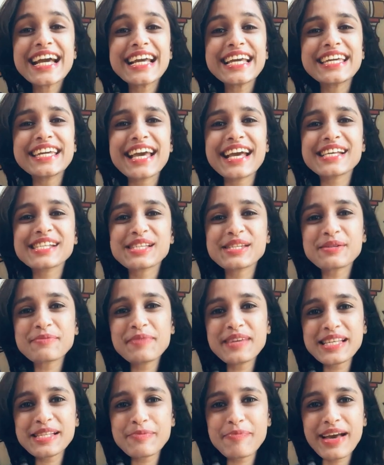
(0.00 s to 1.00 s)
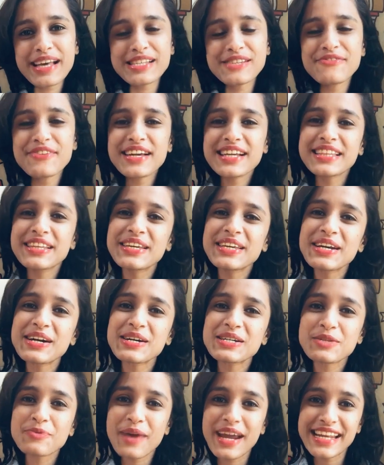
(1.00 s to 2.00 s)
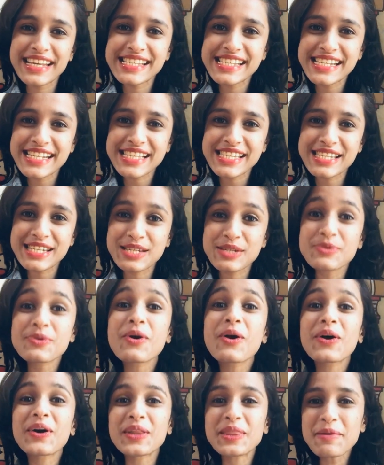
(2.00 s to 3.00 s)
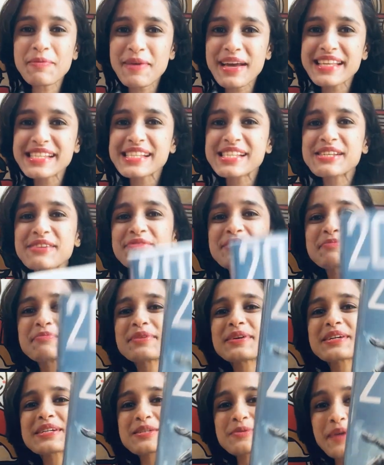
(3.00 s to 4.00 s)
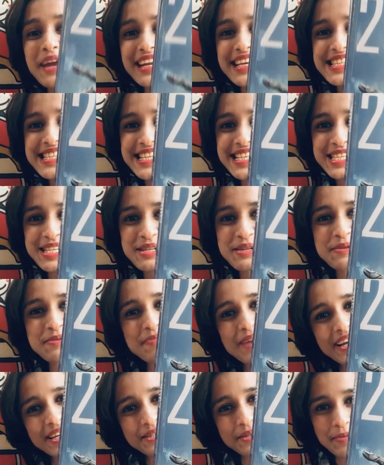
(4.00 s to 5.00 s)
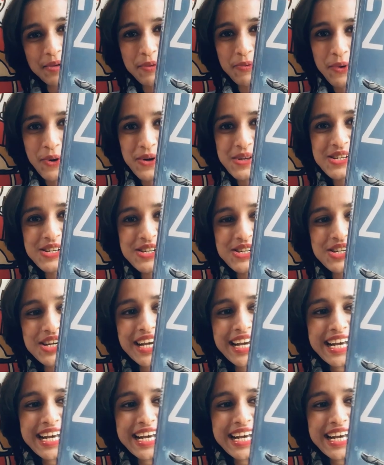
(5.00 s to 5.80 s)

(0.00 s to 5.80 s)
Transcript: Yes, to be specific, the year 2062 on the basis of the book 2062 by Toby Walsh.